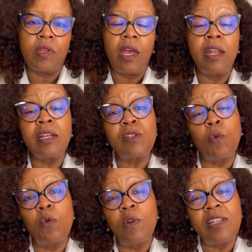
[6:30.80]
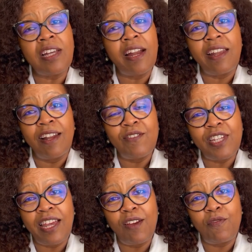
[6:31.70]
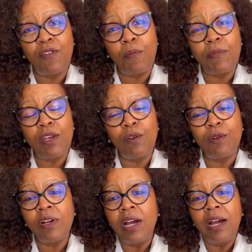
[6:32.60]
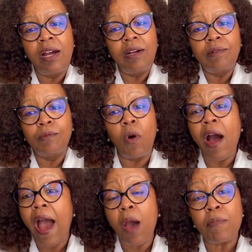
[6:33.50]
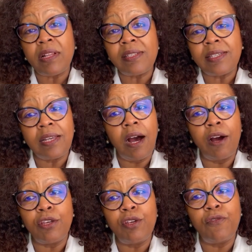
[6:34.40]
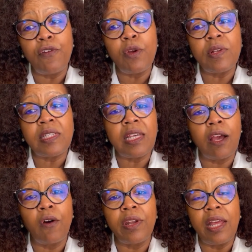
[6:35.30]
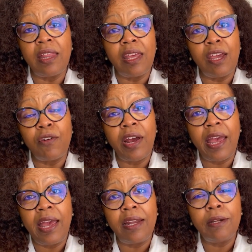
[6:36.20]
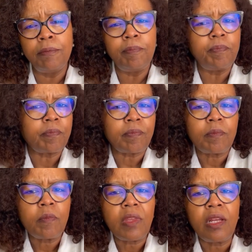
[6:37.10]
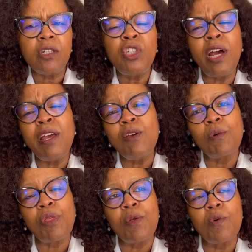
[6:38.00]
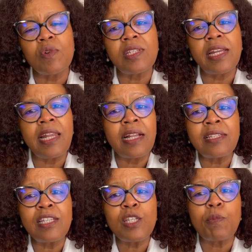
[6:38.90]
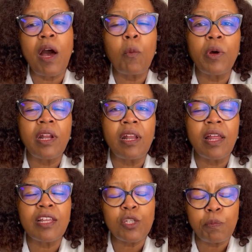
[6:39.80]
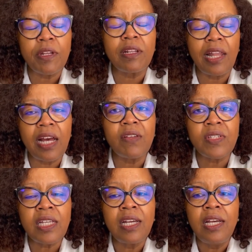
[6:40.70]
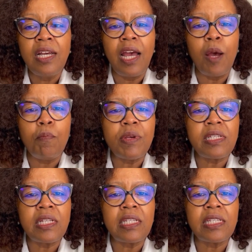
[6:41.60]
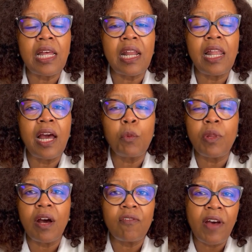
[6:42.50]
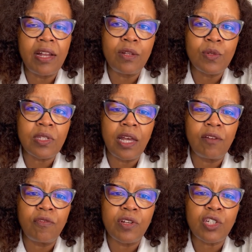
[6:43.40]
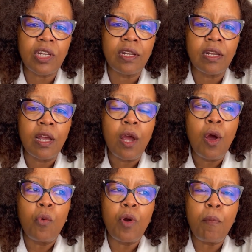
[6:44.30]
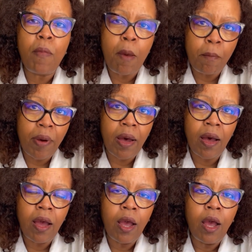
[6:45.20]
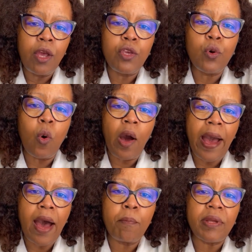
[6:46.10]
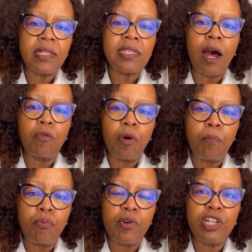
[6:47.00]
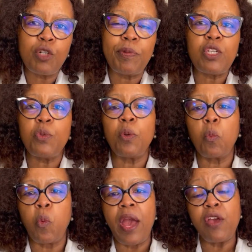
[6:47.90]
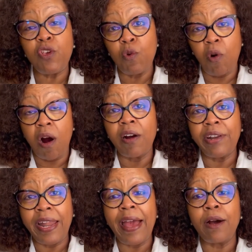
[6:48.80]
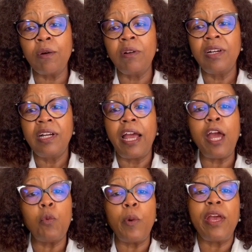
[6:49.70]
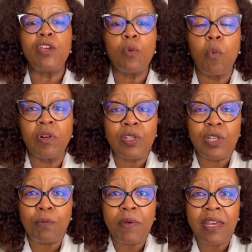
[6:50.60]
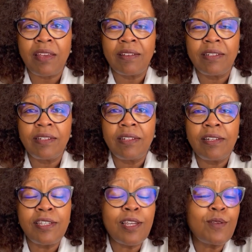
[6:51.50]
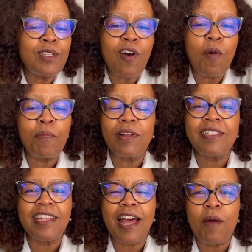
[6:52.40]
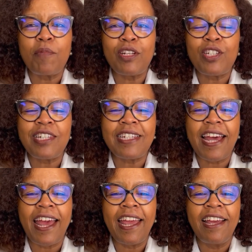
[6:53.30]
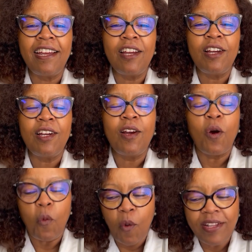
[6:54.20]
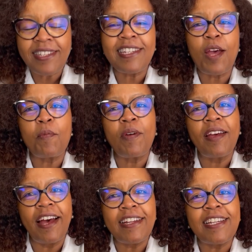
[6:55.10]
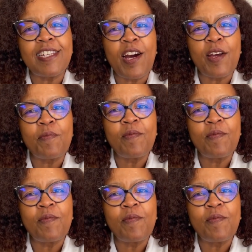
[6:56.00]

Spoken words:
And as always, I'd love to hear from you. What habits are you focusing on in the year ahead? Share your thoughts and let's inspire one another to build lives and businesses that align with our values and vision. Remember, your habits are a bridge between where you are now and where you want to be. So start building that bridge today, one step at a time.